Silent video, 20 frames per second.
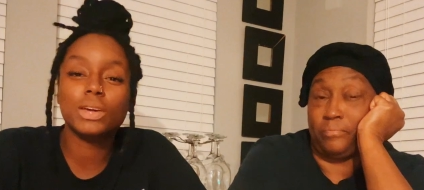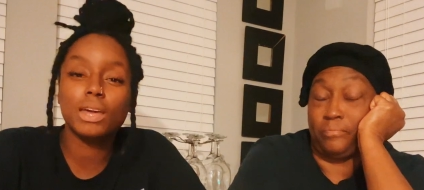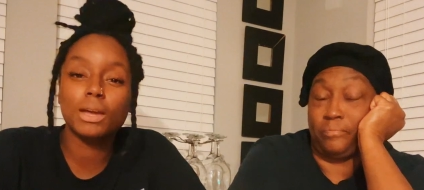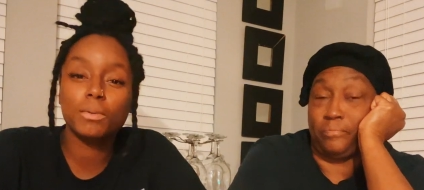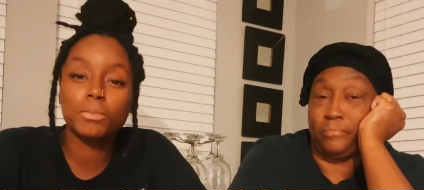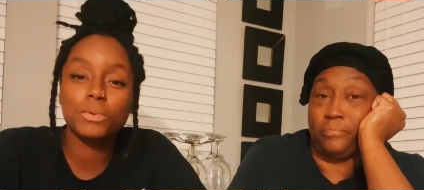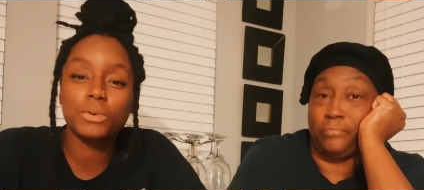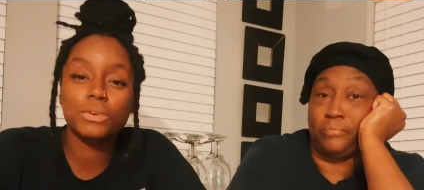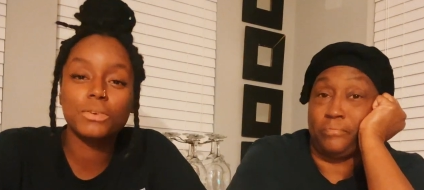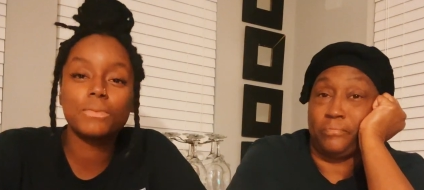
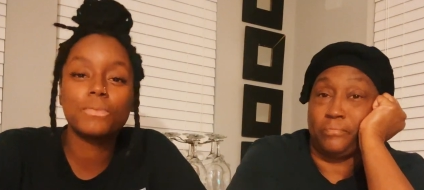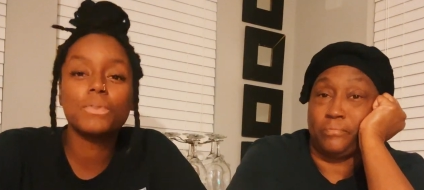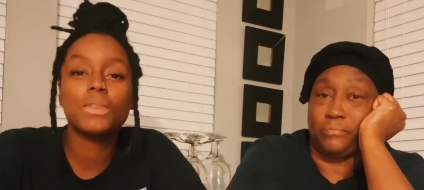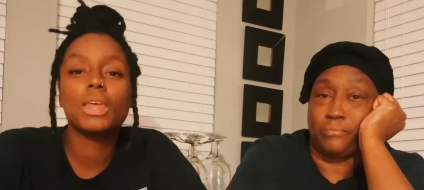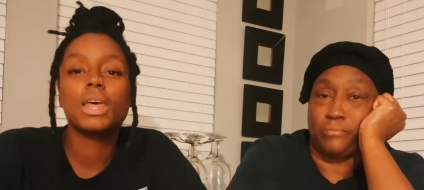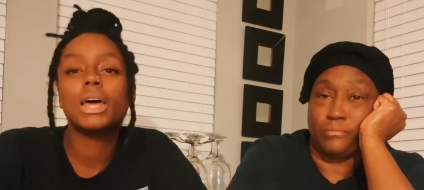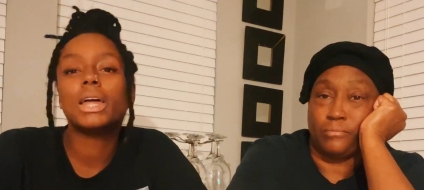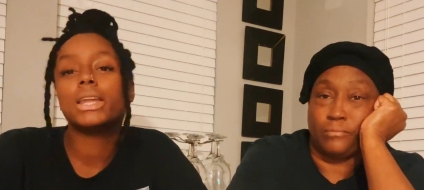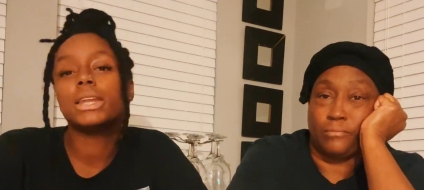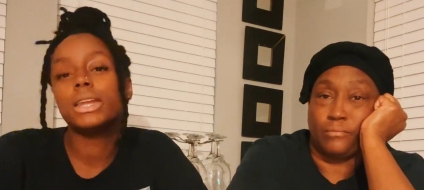Speaker 1: camera
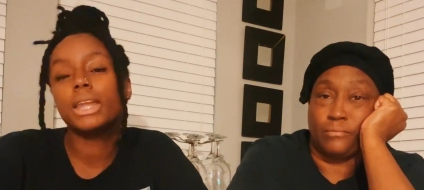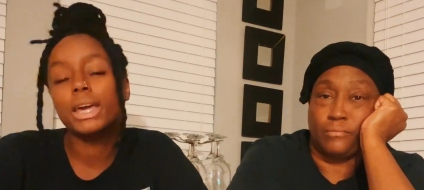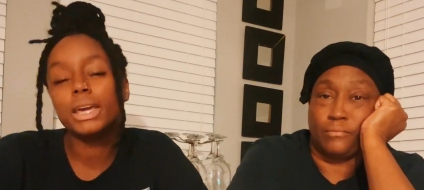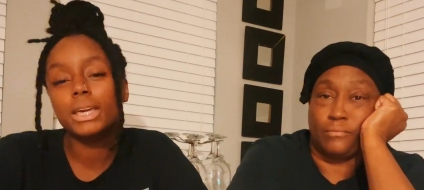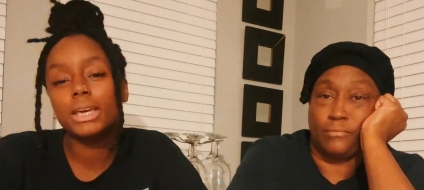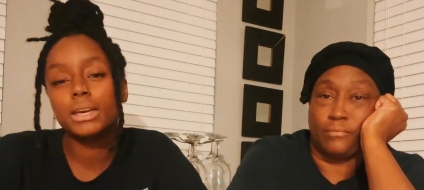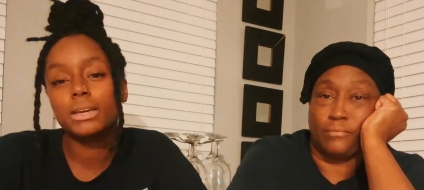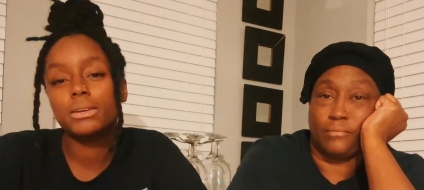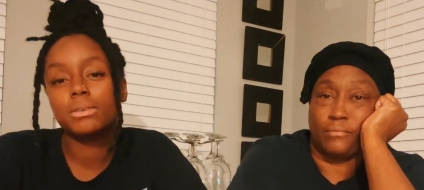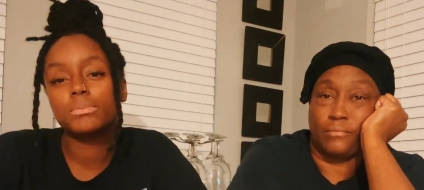
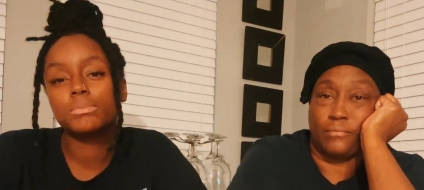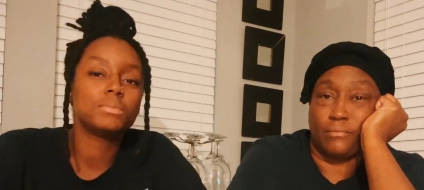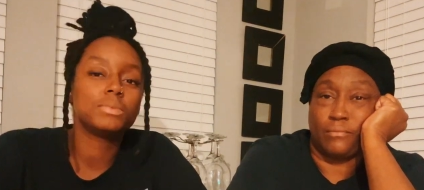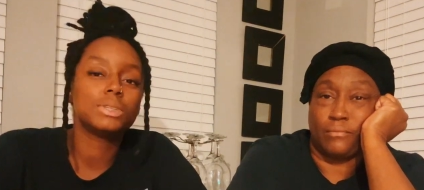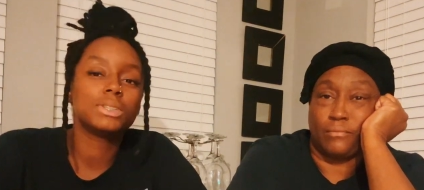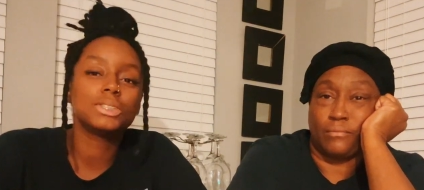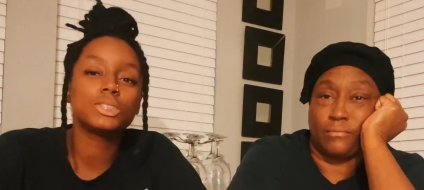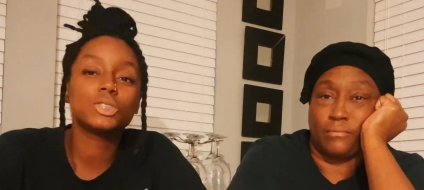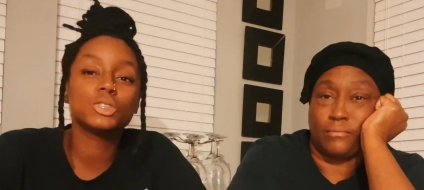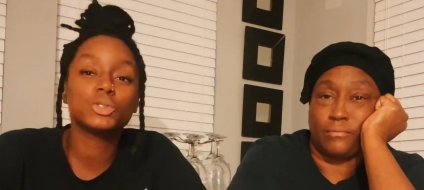naked.
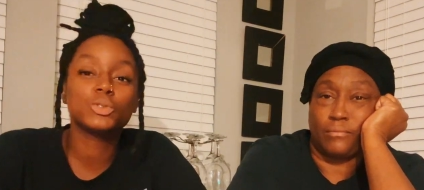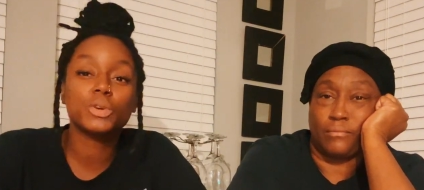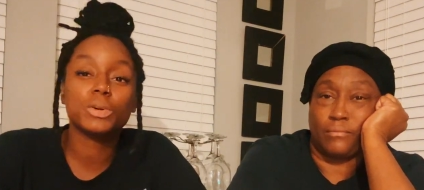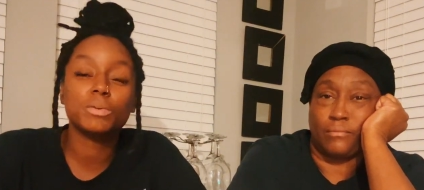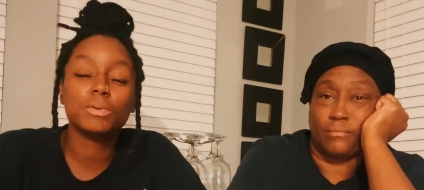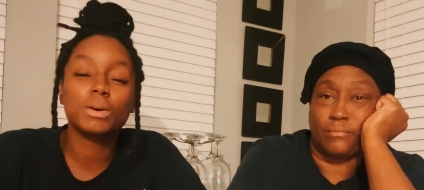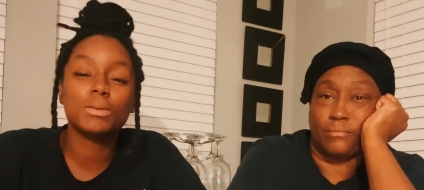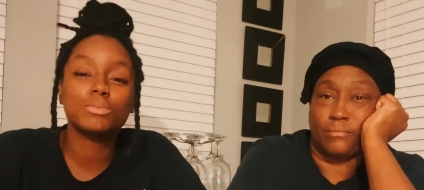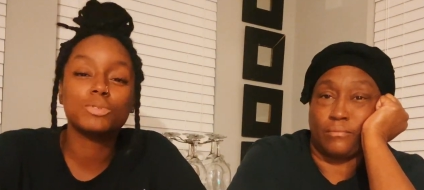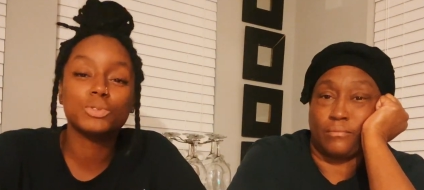This is a dream
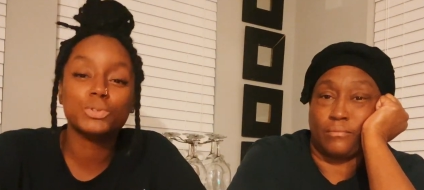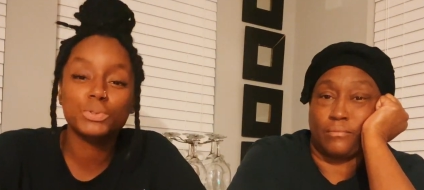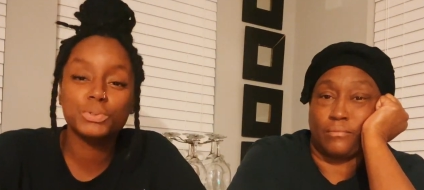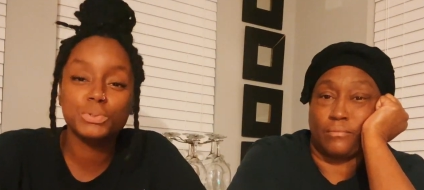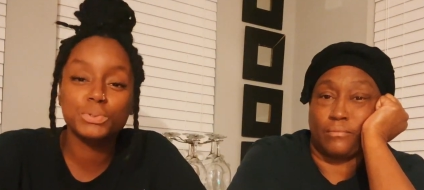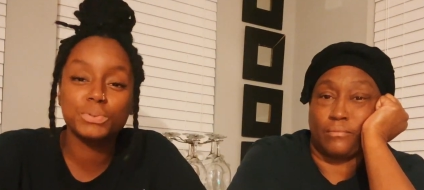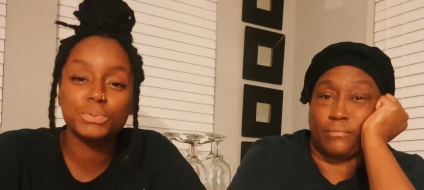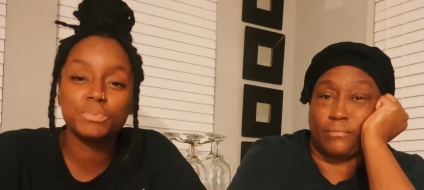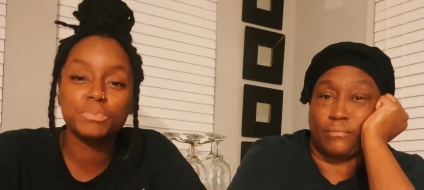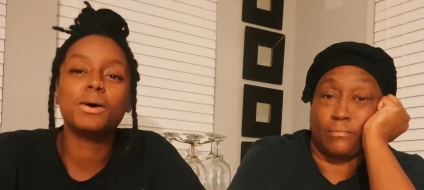come
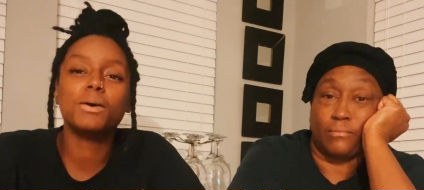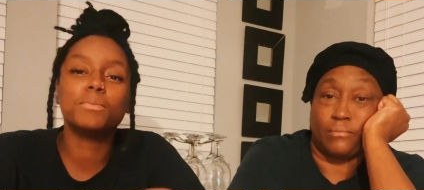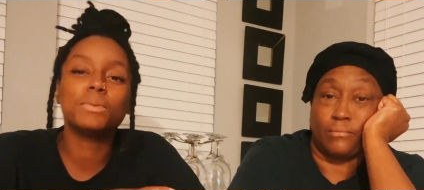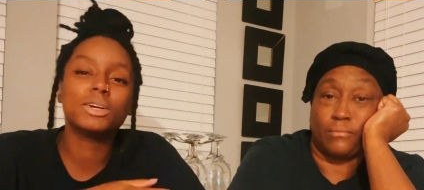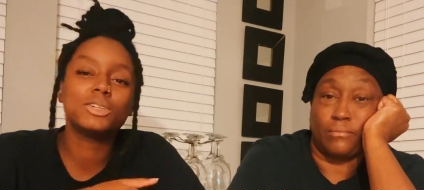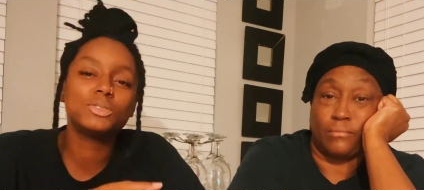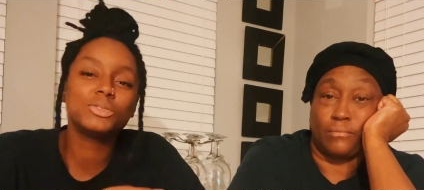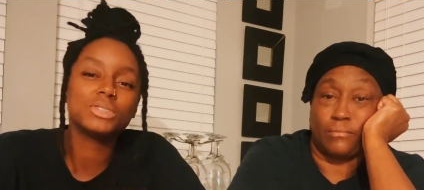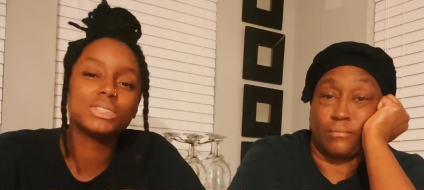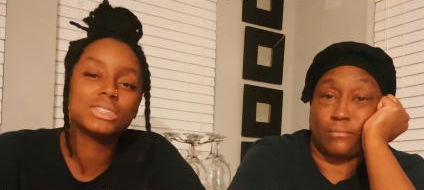true. Um,
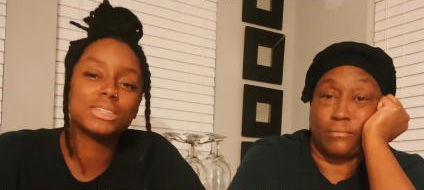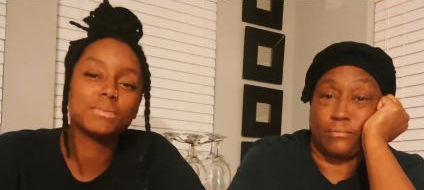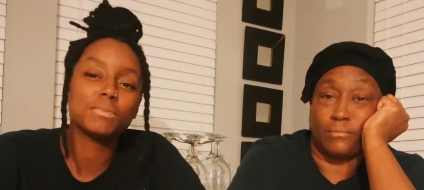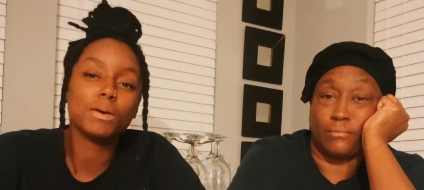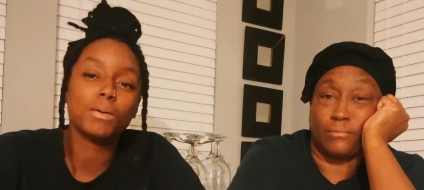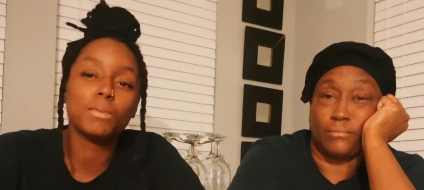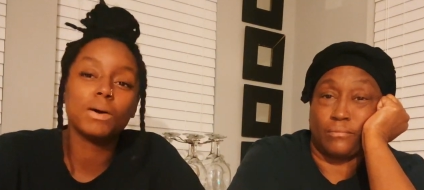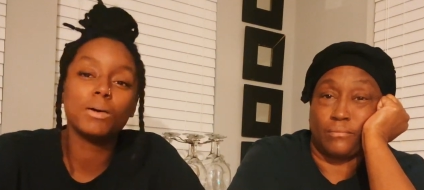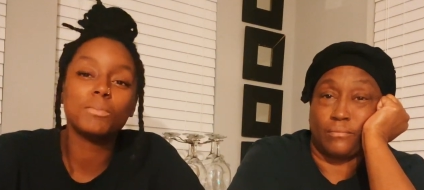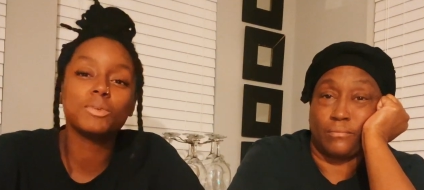as you can see,
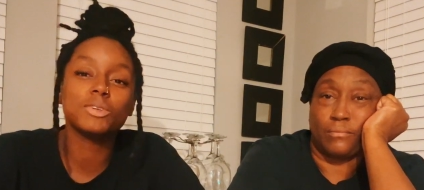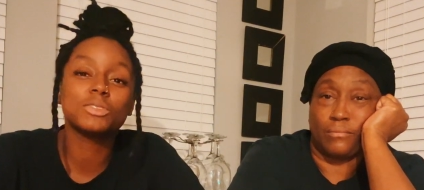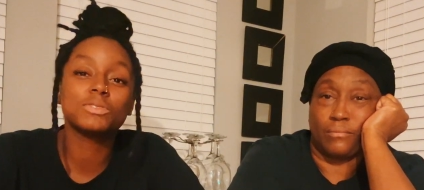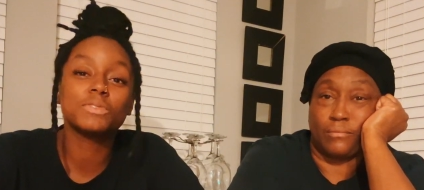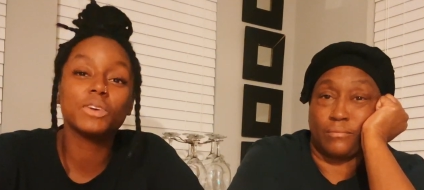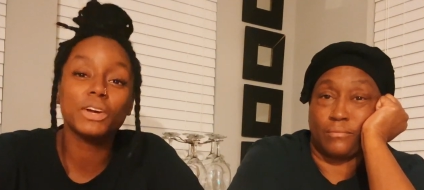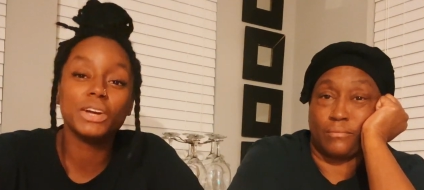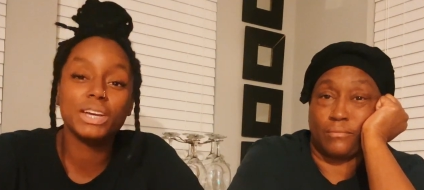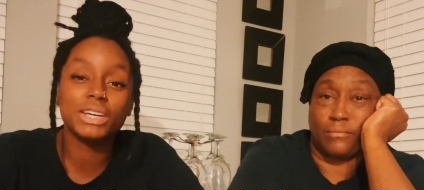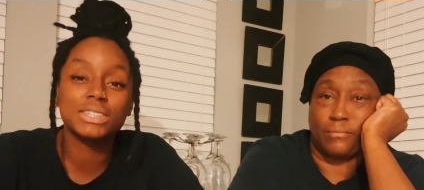my mom looks very